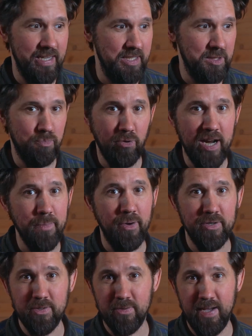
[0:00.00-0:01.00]
a spray
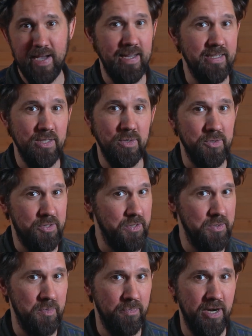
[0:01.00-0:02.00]
bottle and an old
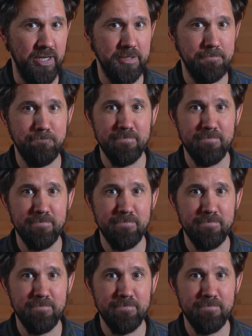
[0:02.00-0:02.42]
toothbrush.